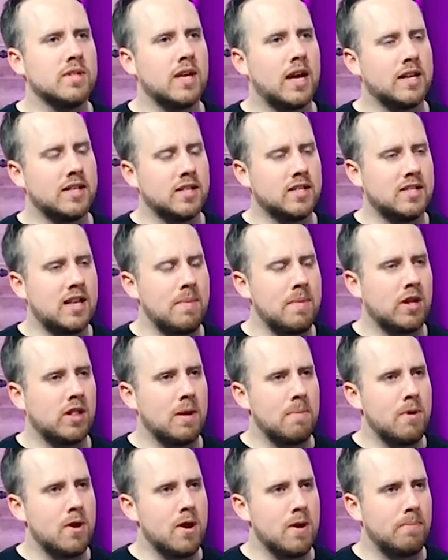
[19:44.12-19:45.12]
was like
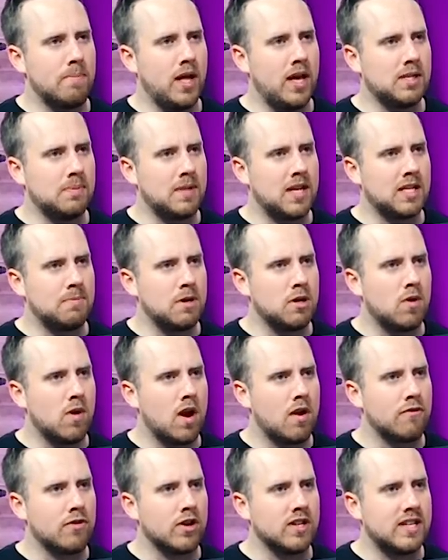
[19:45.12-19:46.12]
systemically put in place. I mean, that's been
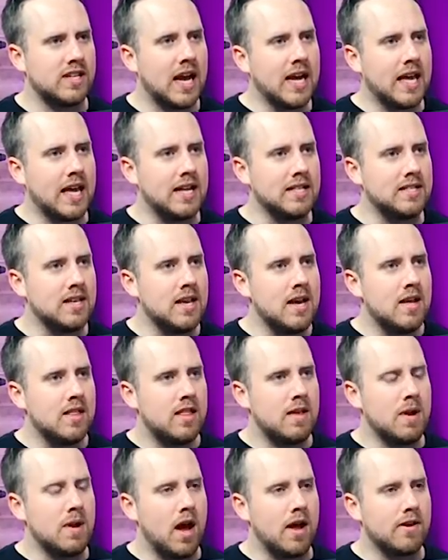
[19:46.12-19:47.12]
going on for decades.
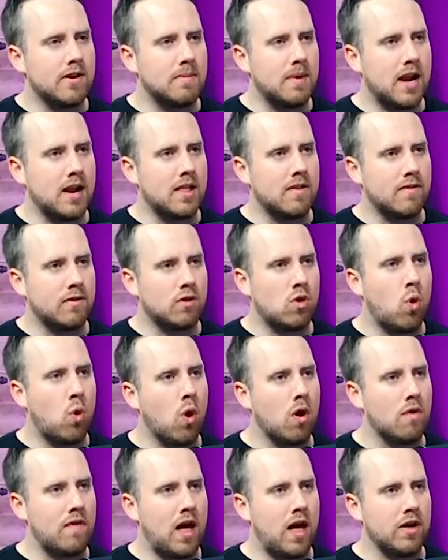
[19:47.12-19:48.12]
They've been undermining the
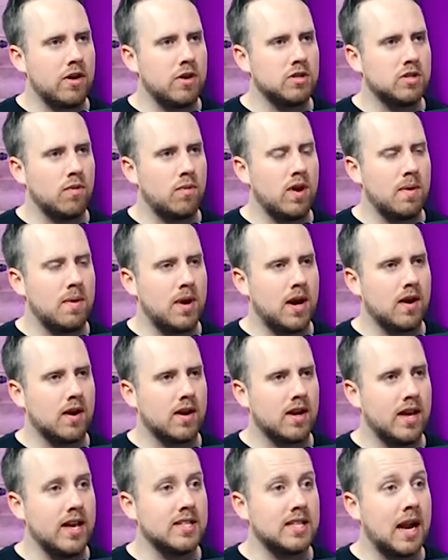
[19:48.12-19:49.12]
core values of what
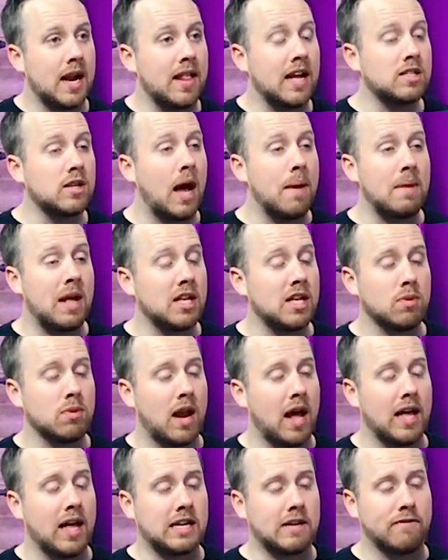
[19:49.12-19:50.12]
America is. And that's, I mean, that's what
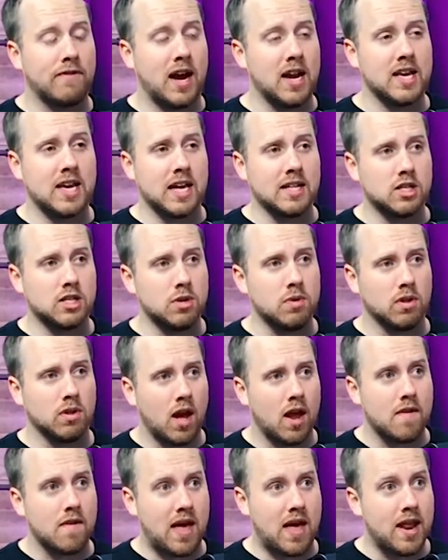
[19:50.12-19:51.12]
I like to fight against too. A
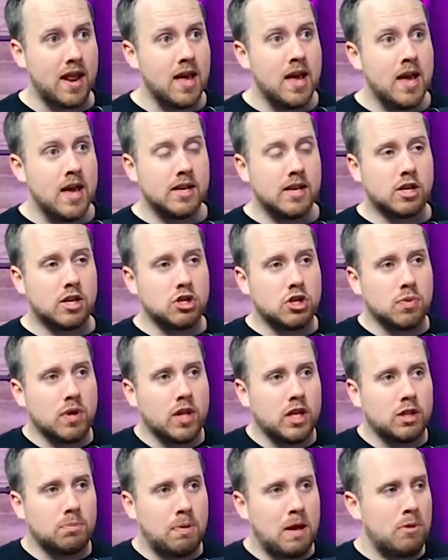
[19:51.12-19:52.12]
lot of that is because you
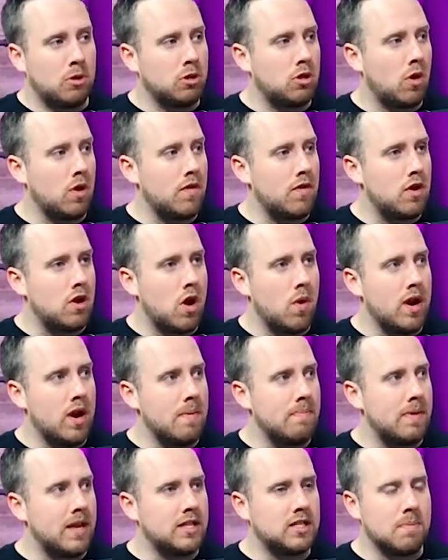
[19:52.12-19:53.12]
realize people don't even know what
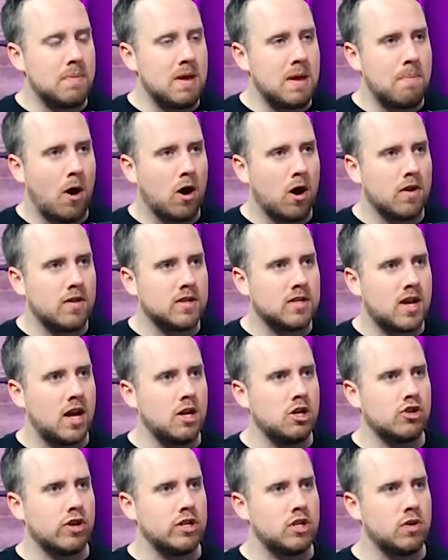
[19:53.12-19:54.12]
it means to be a part of this
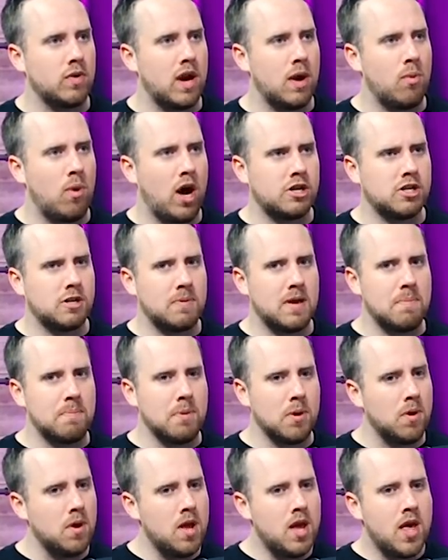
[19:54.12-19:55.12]
country. And so when I'm watching
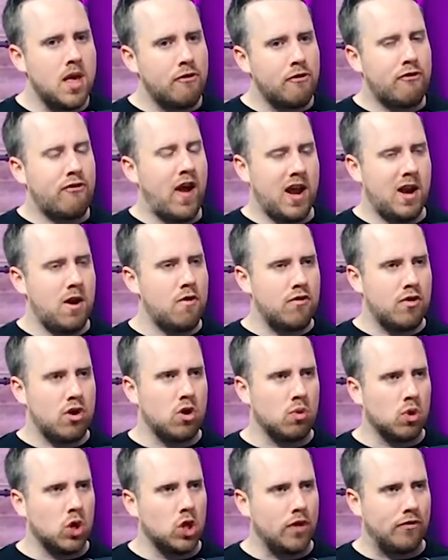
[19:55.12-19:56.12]
people fight over
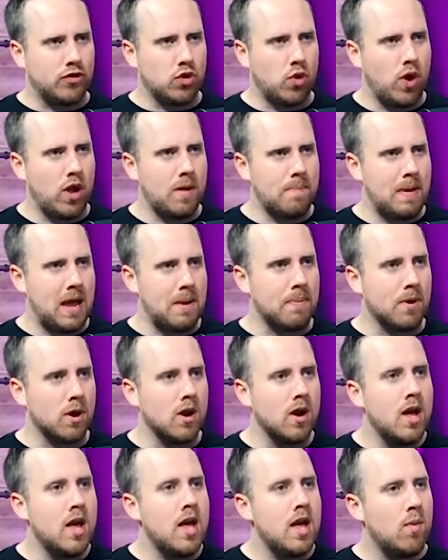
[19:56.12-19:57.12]
a roll of toilet
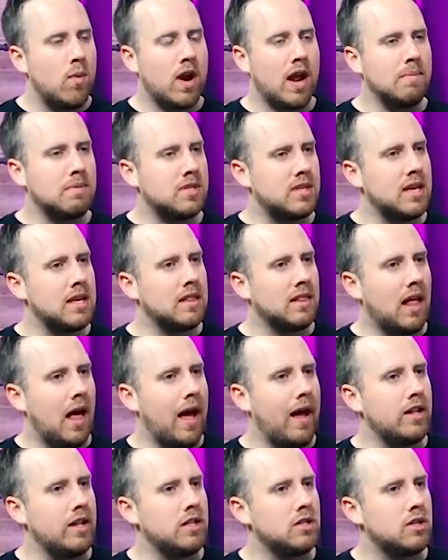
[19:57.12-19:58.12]
paper, when I'm seeing
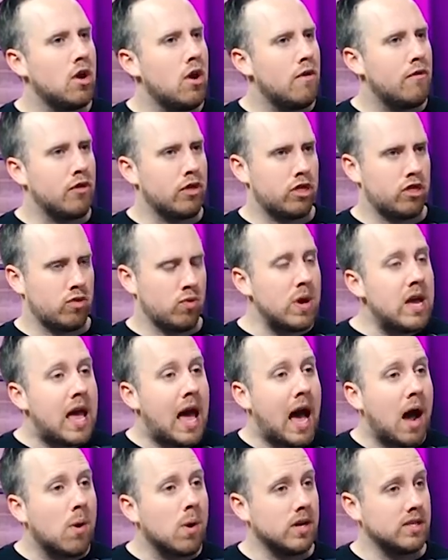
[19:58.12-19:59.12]
lines for three
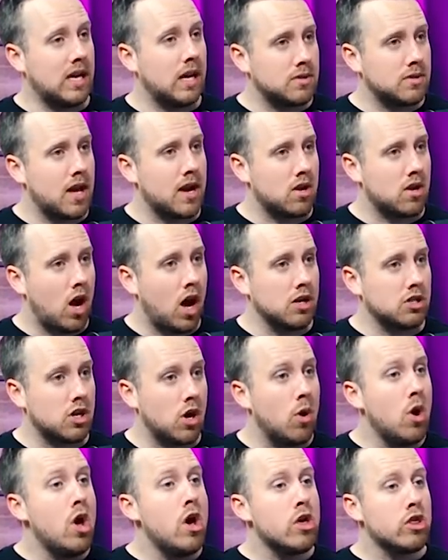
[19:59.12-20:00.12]
hours outside of
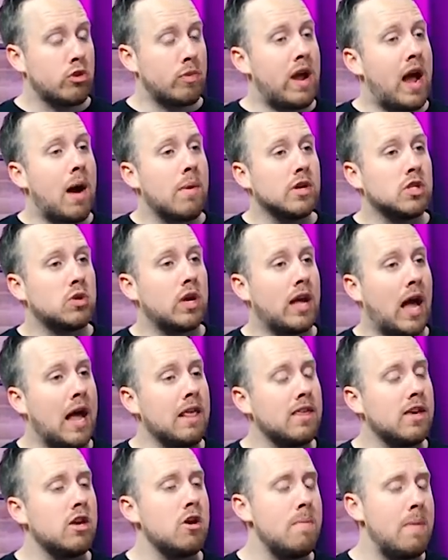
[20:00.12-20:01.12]
Costco, three hours, like I
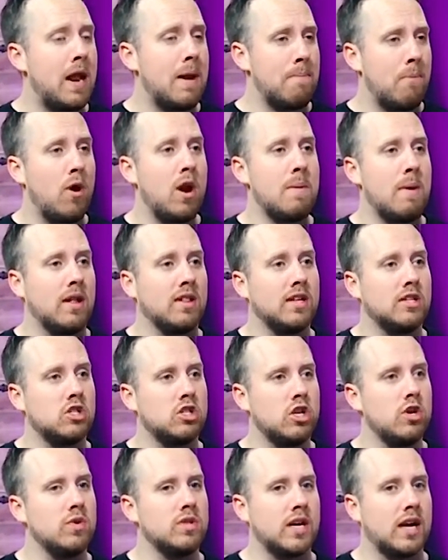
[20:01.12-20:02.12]
think you made a point about this
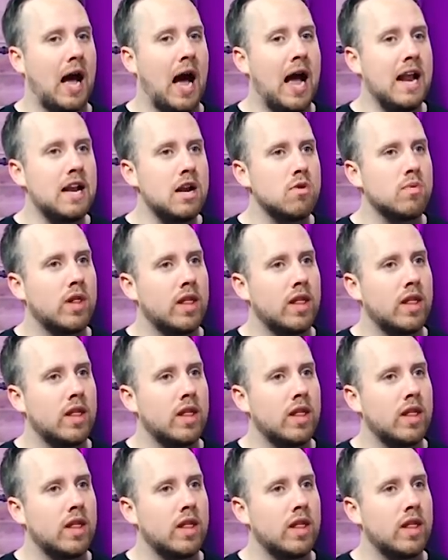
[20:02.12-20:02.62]
too, is like I didn't